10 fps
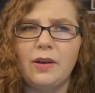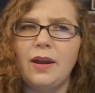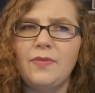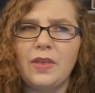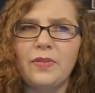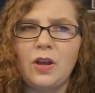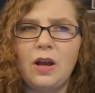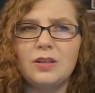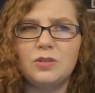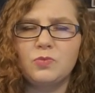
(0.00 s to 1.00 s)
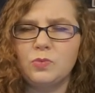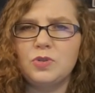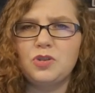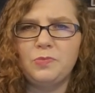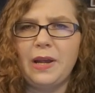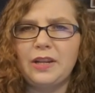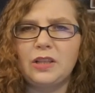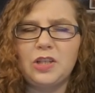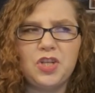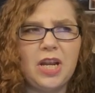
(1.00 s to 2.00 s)
And then the cost was
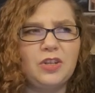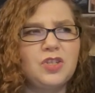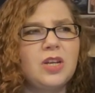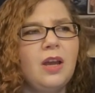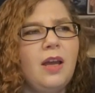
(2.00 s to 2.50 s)
dramatically changed.